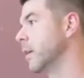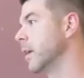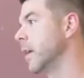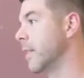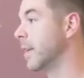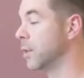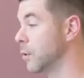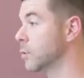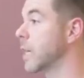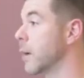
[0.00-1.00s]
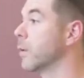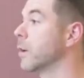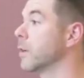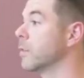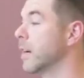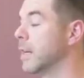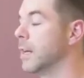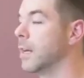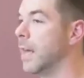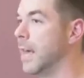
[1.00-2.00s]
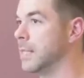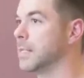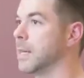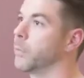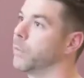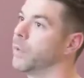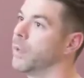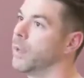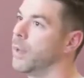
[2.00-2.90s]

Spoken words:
Yeah. And they could use that word, right? A sample.